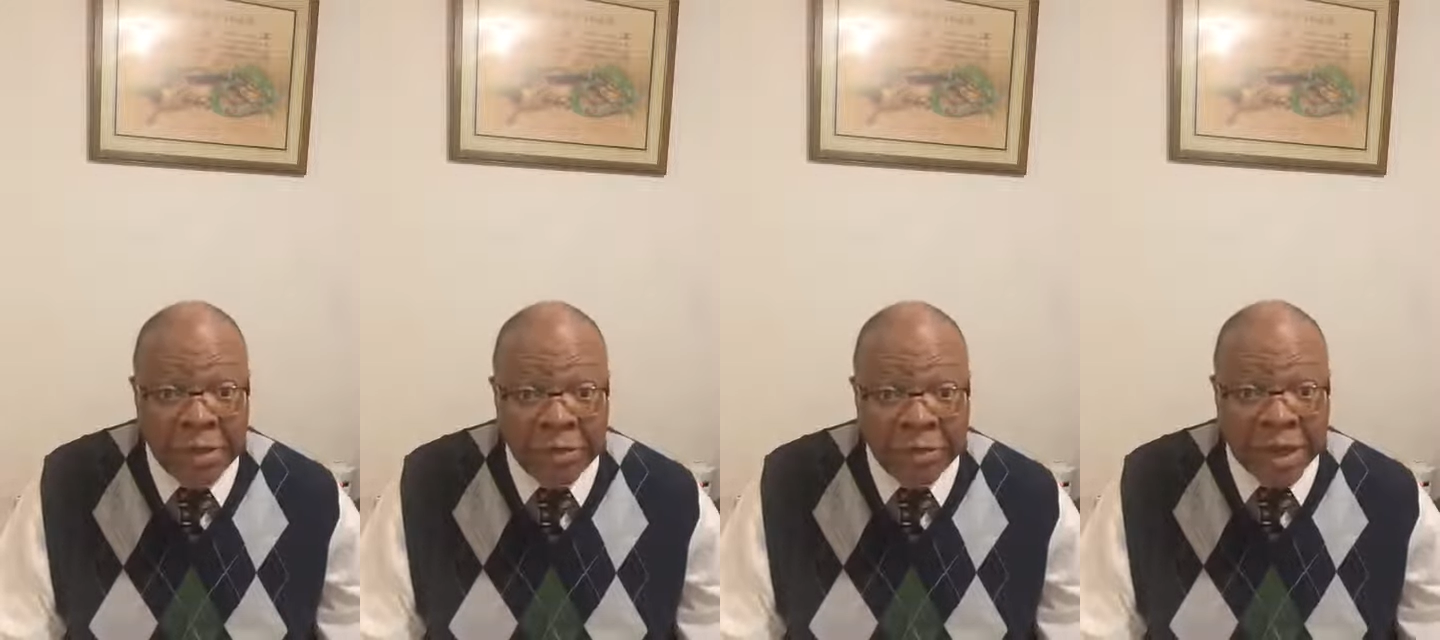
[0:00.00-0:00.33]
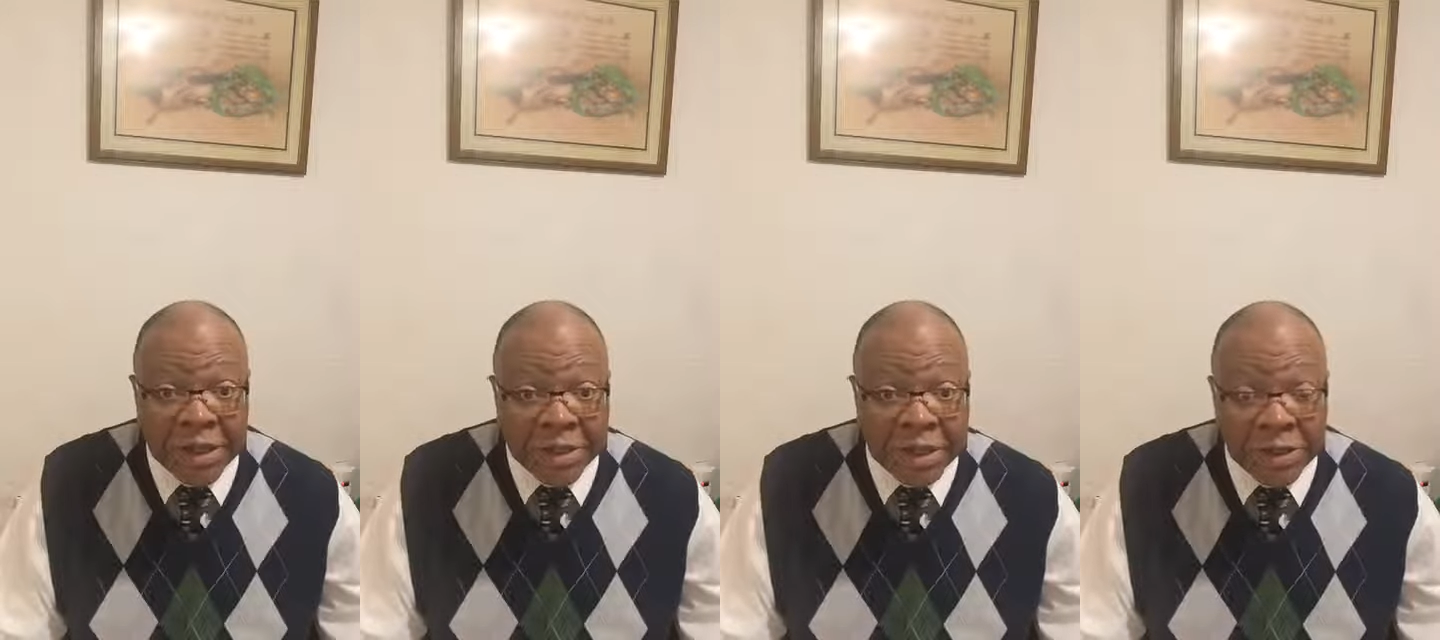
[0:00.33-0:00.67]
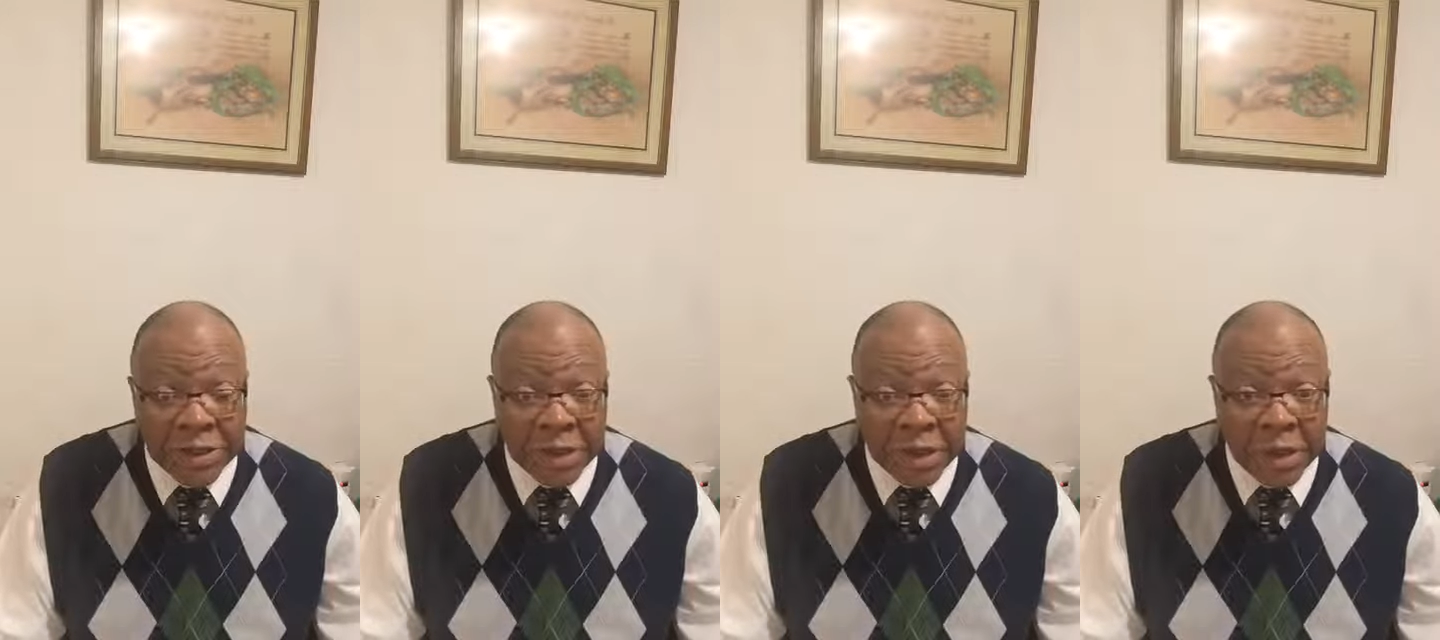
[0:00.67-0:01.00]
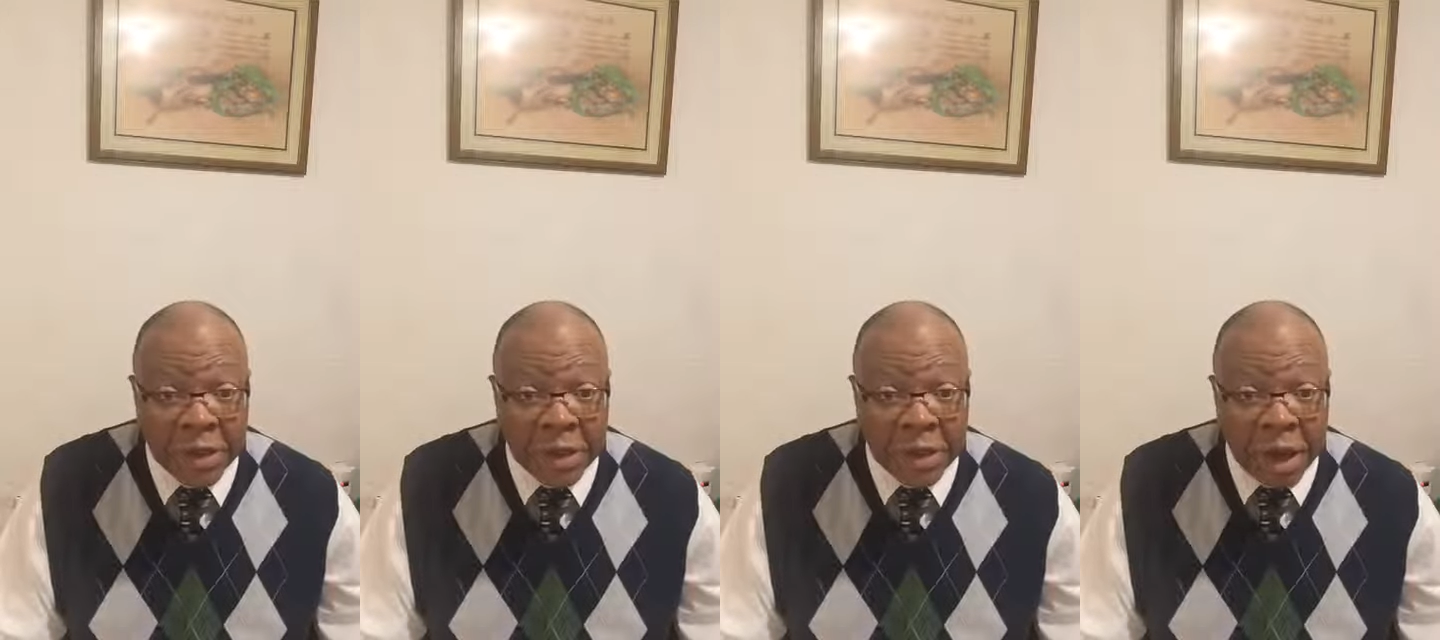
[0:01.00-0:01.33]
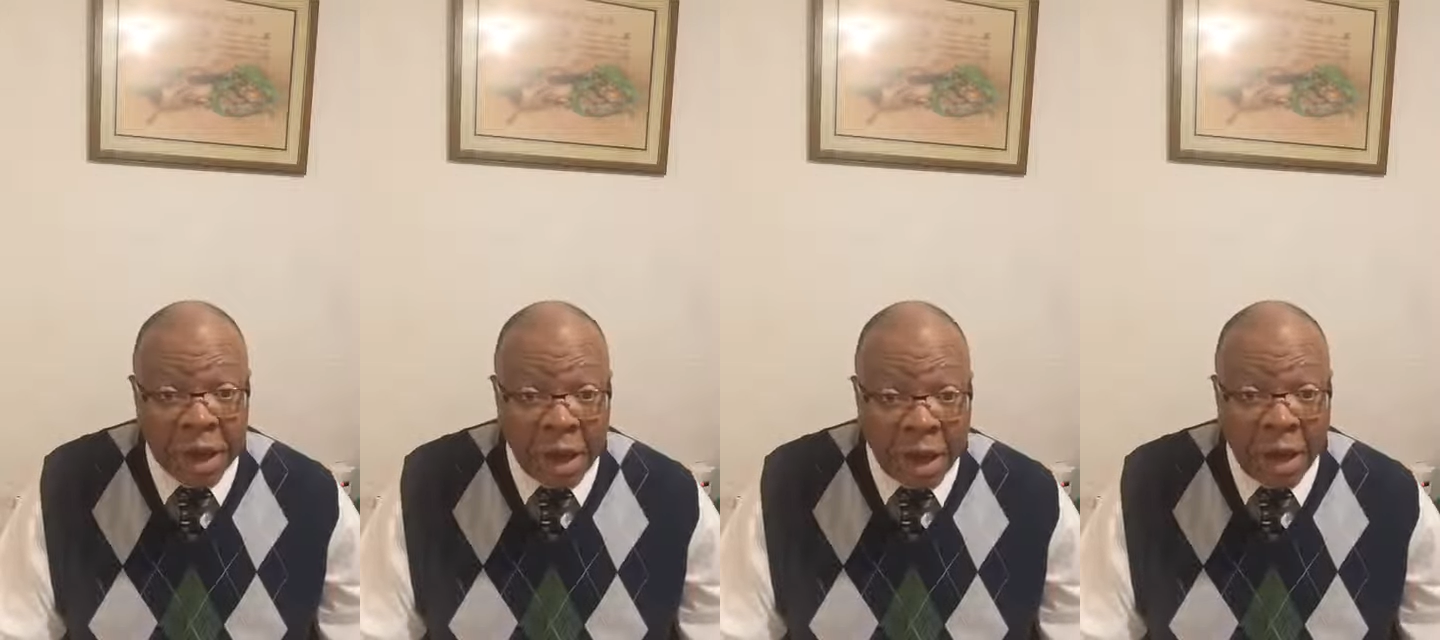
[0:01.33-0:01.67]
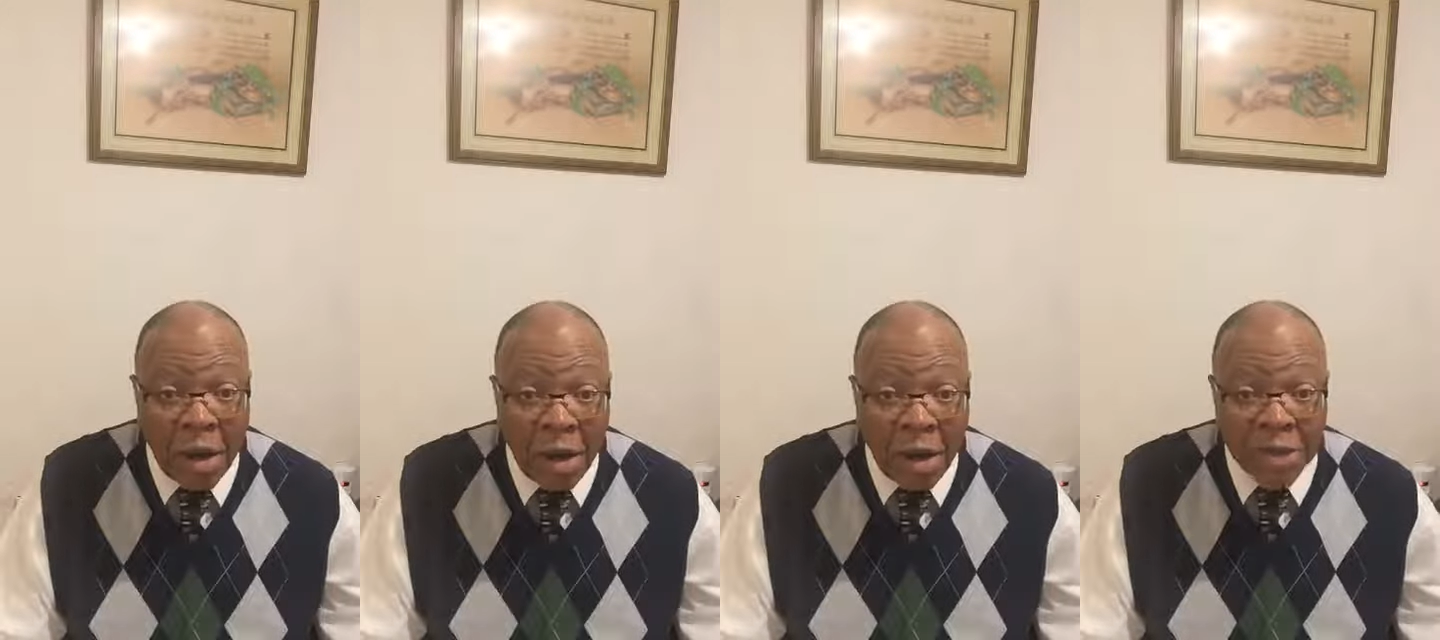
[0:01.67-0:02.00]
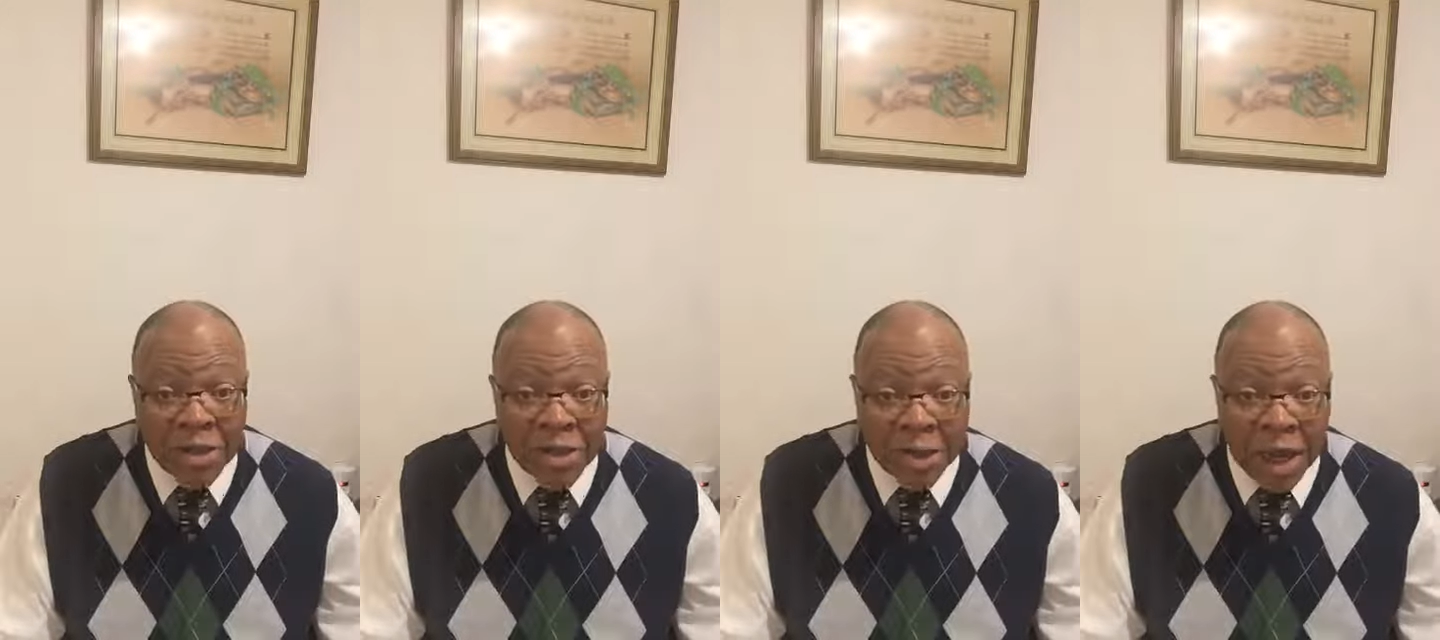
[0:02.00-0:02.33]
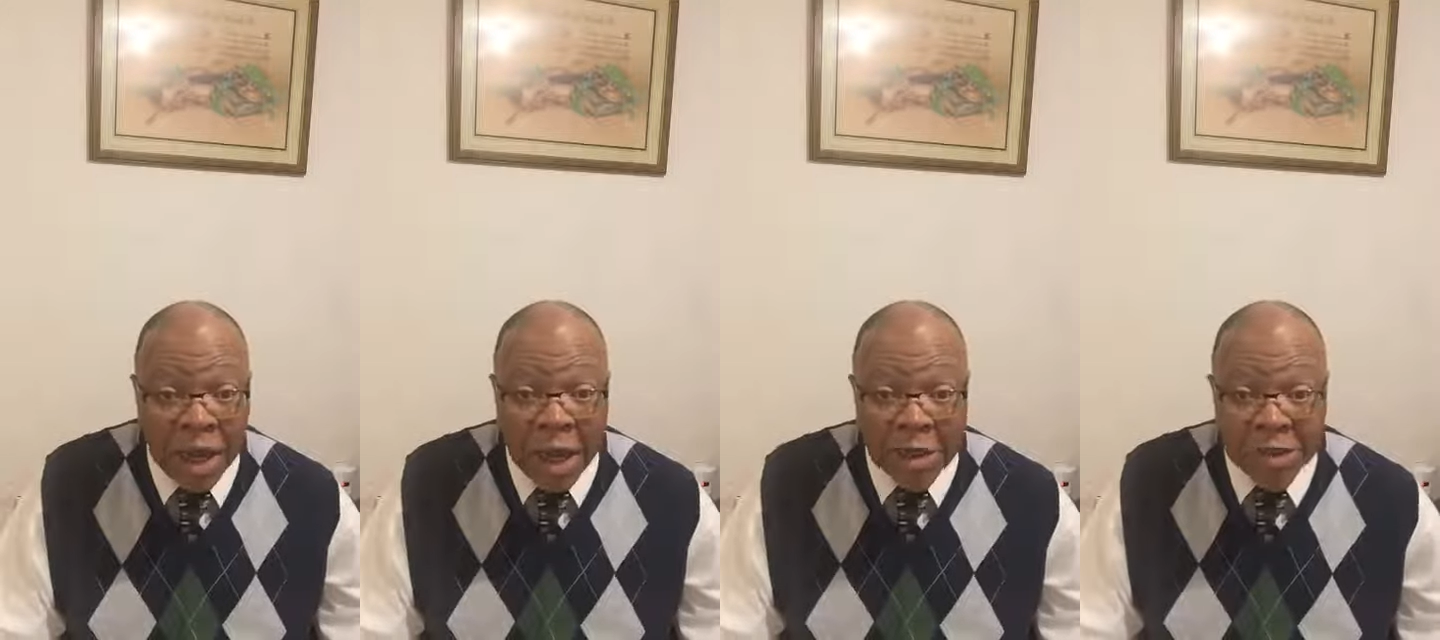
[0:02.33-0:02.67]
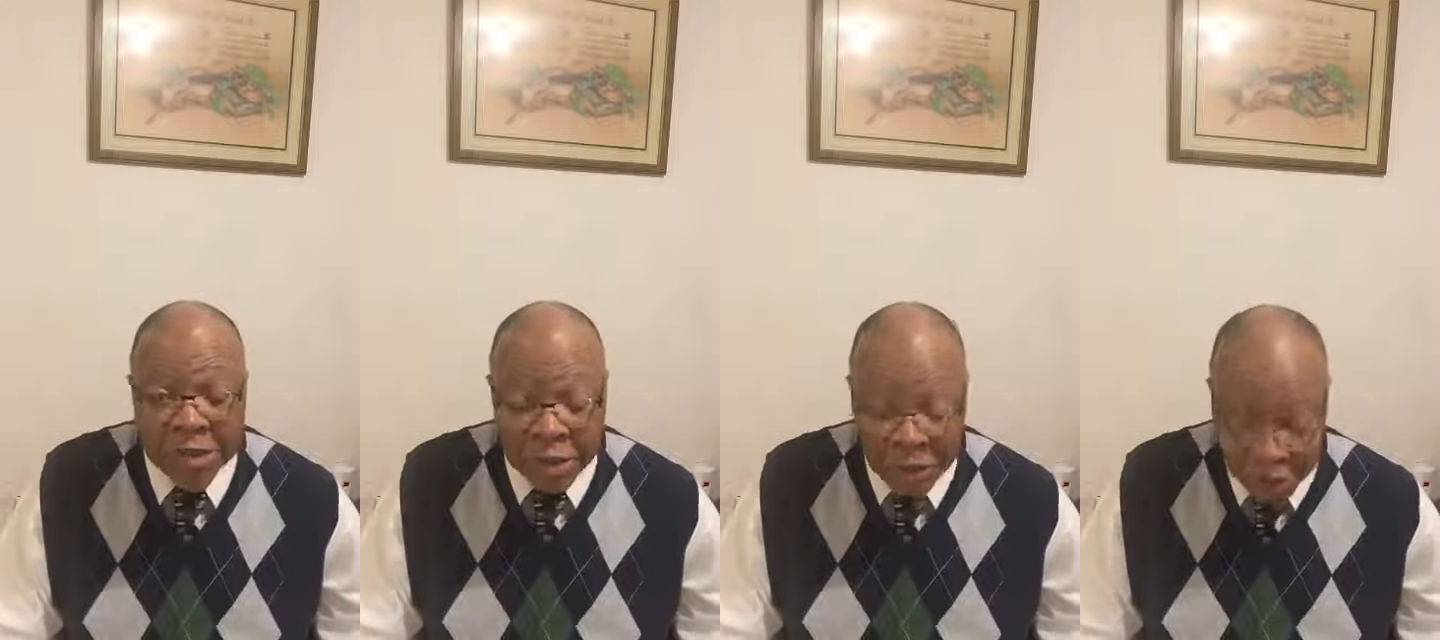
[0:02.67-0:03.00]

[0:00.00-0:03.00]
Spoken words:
afflictions causing us